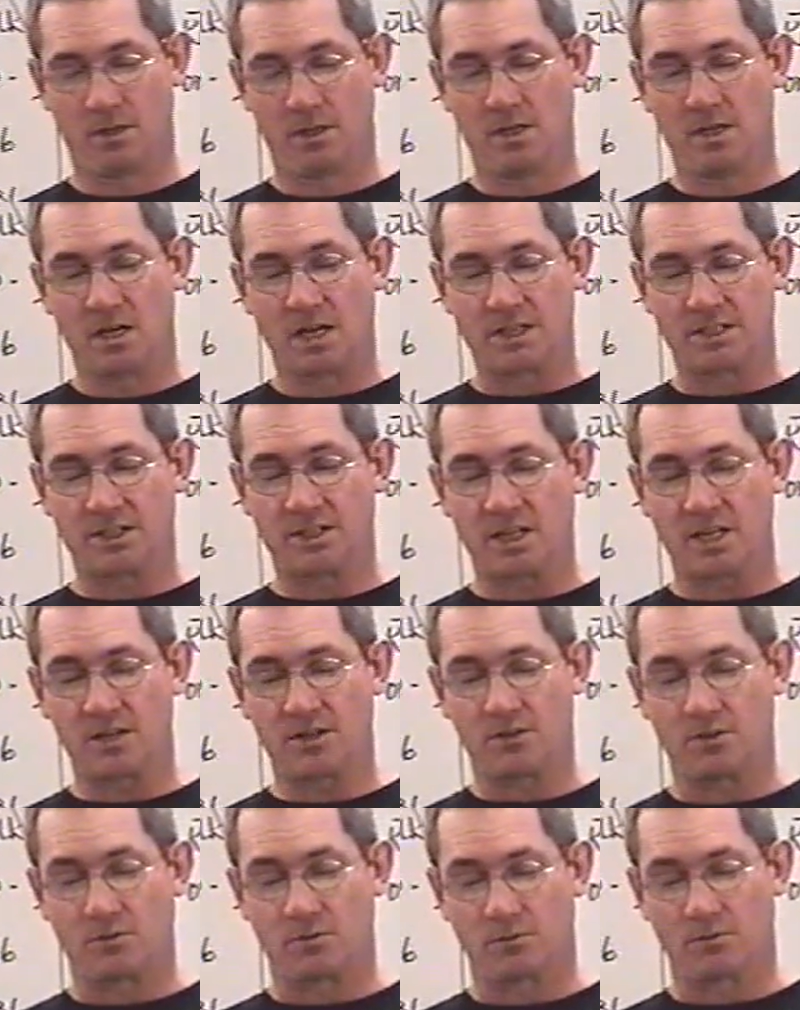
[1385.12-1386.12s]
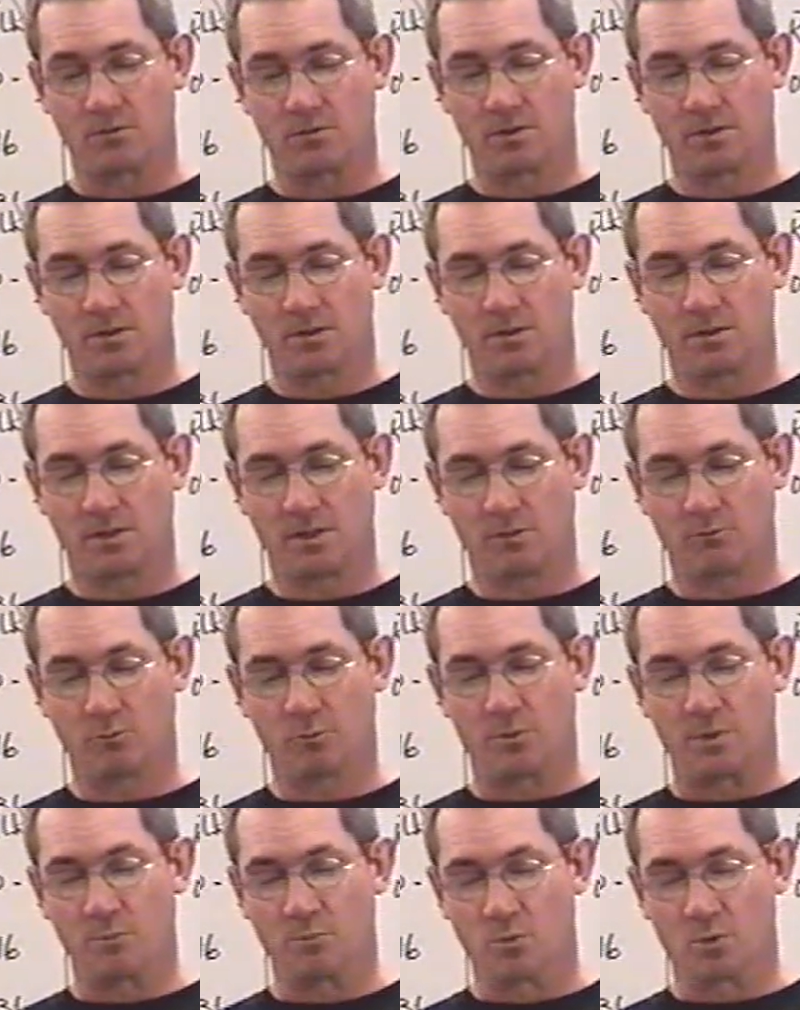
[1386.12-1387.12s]
I say to you, it will be
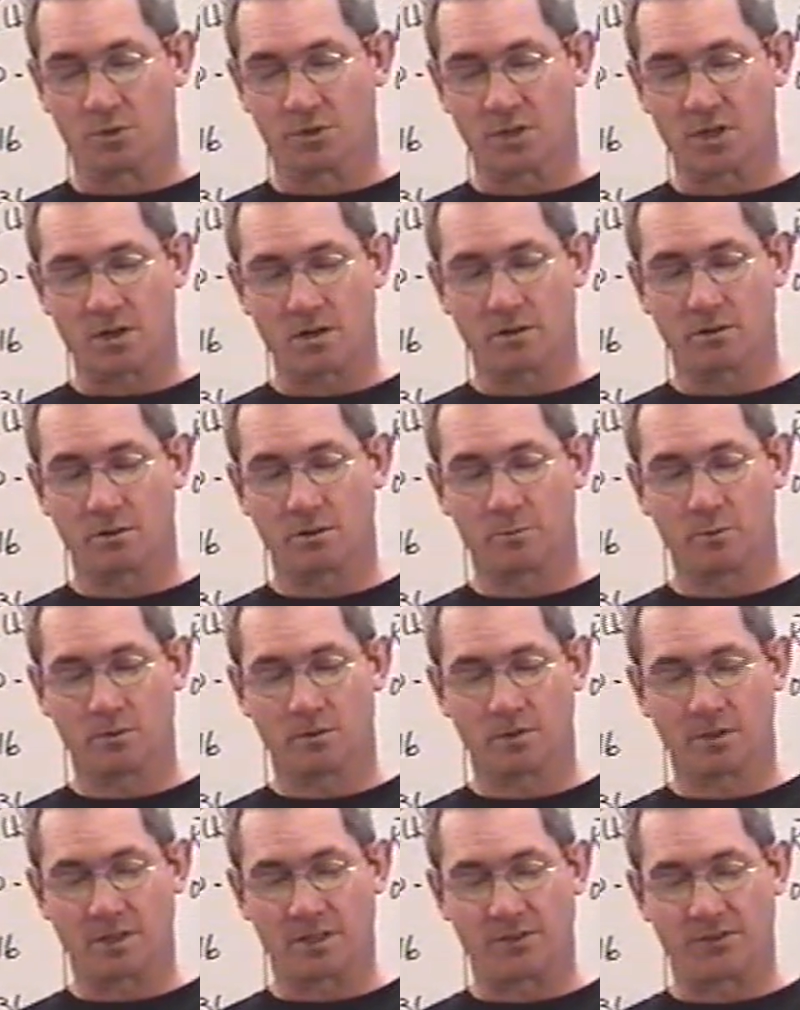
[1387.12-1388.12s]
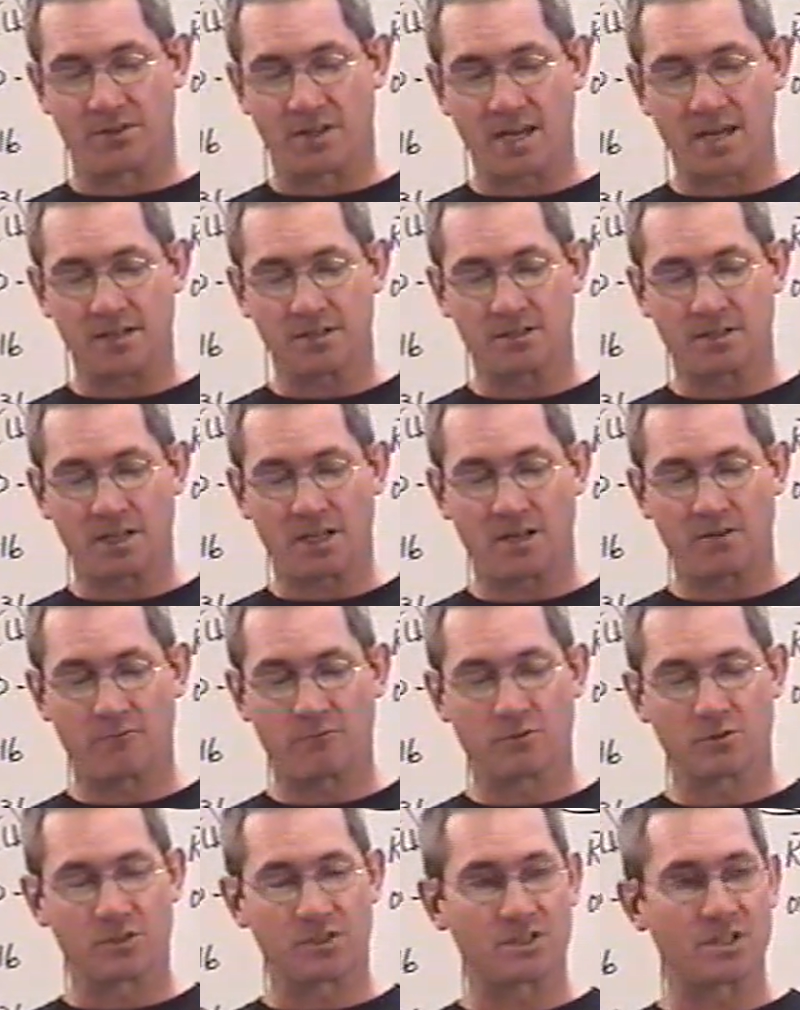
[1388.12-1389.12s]
more tolerable in that day for
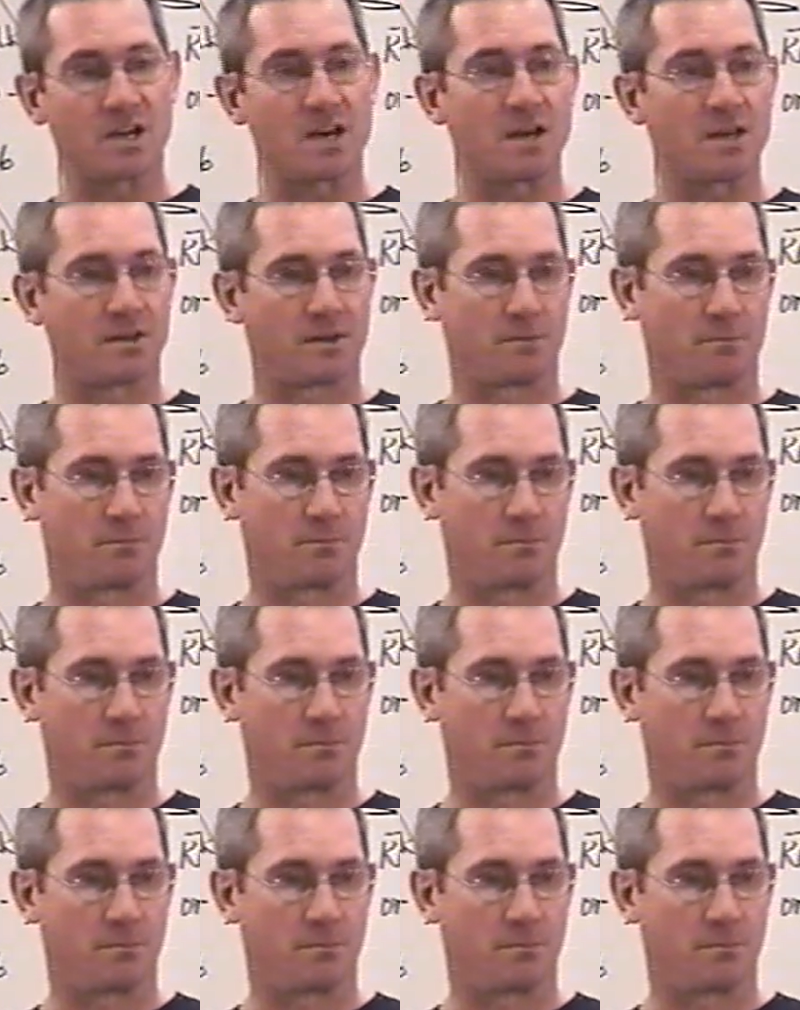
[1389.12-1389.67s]
Sodom